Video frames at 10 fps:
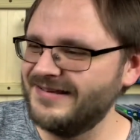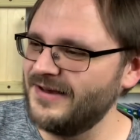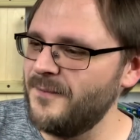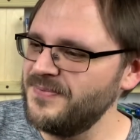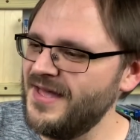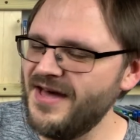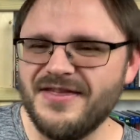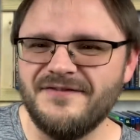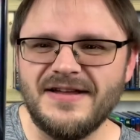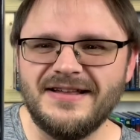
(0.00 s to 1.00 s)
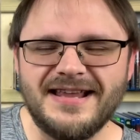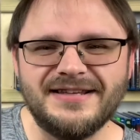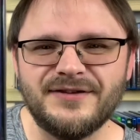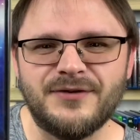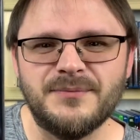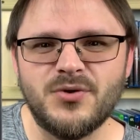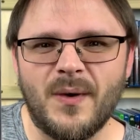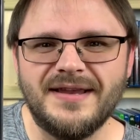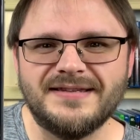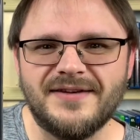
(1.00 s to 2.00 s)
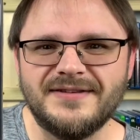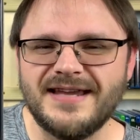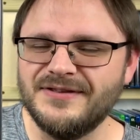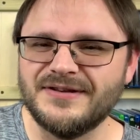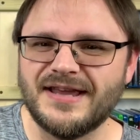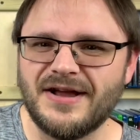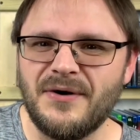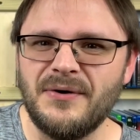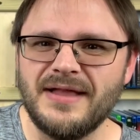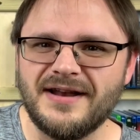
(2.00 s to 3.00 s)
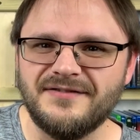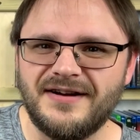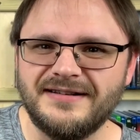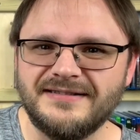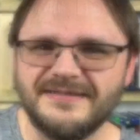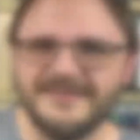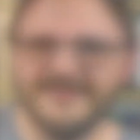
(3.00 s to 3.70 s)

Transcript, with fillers: So The Villainess from 2017 looks like a whole lot of fun.